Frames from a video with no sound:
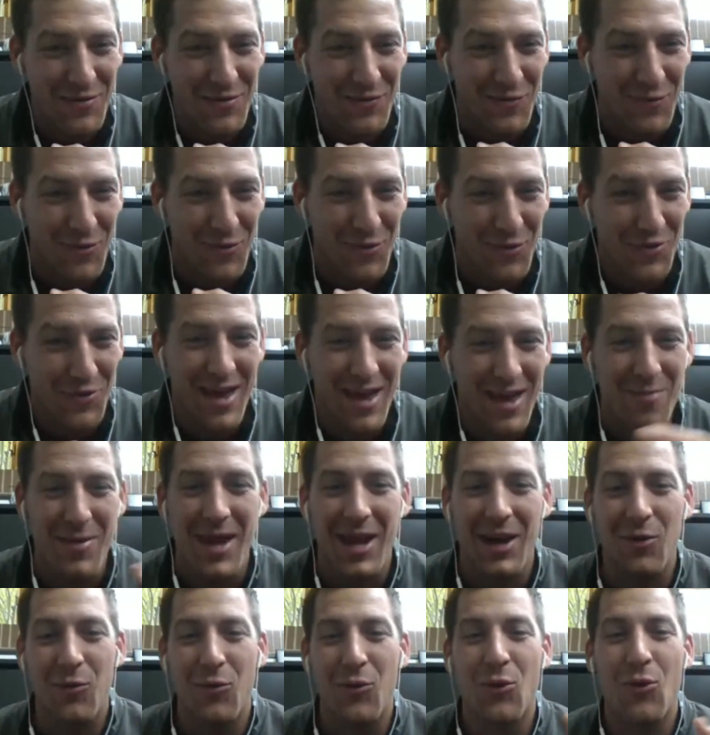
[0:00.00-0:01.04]
for them,
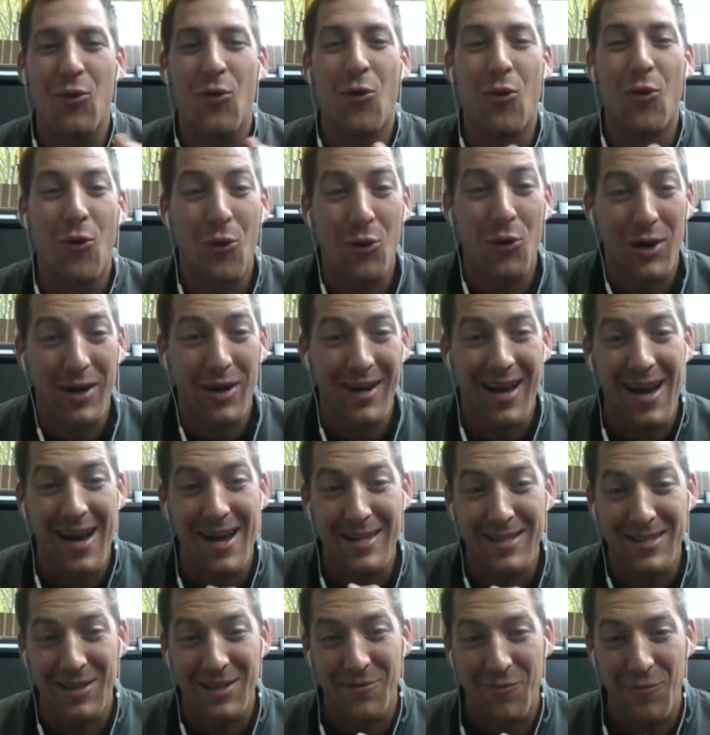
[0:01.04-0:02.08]
and it will
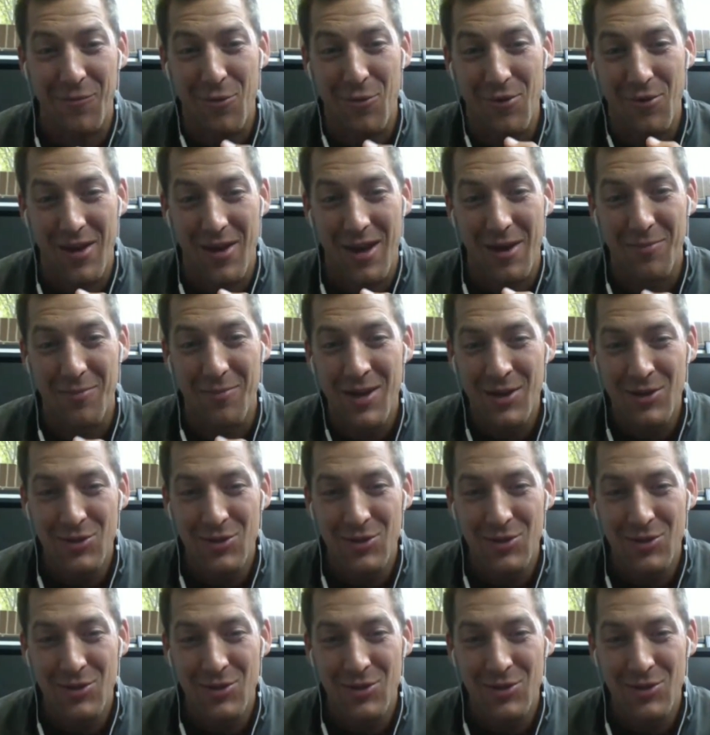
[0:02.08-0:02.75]
organize it for them.